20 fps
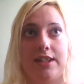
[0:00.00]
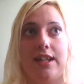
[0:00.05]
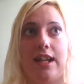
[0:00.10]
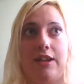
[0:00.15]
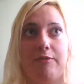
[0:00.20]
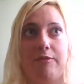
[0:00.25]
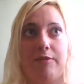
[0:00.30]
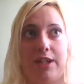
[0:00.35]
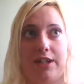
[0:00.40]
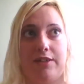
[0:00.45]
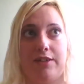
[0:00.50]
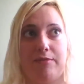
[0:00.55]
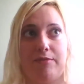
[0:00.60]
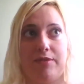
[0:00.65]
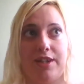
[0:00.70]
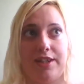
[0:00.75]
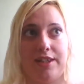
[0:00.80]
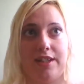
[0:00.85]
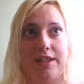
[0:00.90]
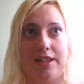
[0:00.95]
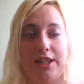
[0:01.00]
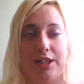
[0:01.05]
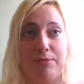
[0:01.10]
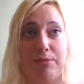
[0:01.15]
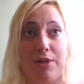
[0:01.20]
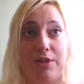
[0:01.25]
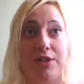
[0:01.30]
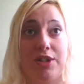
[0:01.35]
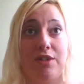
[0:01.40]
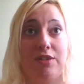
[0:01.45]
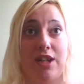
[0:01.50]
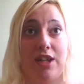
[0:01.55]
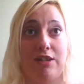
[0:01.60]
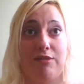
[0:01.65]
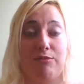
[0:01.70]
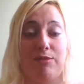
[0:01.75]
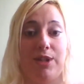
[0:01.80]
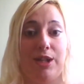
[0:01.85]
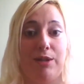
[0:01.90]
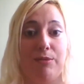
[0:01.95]
tell by her presence as well she was getting
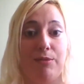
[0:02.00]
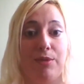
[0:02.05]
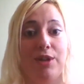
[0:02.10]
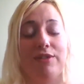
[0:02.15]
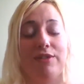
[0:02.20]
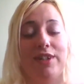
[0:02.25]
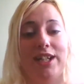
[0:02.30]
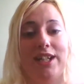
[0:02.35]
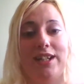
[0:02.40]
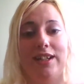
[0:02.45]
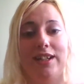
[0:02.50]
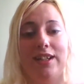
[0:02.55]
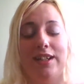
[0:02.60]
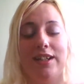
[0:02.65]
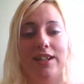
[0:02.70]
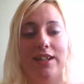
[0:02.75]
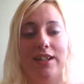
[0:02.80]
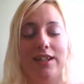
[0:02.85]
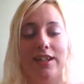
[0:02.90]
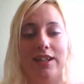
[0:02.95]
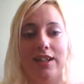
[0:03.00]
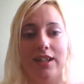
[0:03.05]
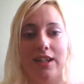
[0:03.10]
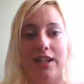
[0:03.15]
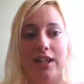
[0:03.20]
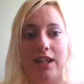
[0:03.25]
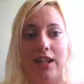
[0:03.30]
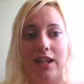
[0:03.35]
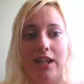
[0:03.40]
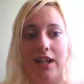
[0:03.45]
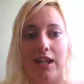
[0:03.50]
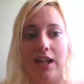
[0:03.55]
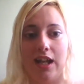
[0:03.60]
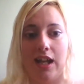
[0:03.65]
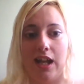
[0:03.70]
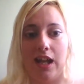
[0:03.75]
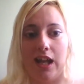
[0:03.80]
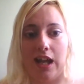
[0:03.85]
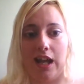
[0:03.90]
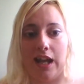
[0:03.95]
really worried.
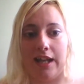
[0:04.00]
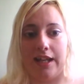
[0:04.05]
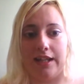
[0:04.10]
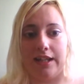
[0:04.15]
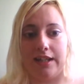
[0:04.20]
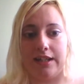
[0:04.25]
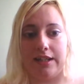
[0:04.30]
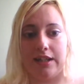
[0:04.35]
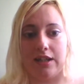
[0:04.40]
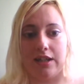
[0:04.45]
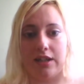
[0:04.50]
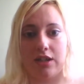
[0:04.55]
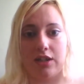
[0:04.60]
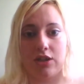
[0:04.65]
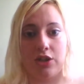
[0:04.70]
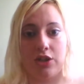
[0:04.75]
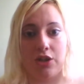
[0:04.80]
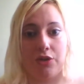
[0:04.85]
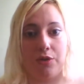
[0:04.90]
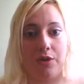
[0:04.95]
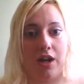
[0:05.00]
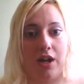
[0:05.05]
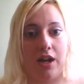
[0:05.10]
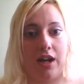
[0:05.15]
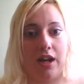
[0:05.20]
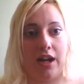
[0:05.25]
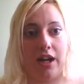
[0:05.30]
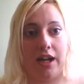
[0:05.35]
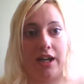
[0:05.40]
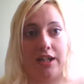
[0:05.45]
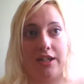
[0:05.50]
And so I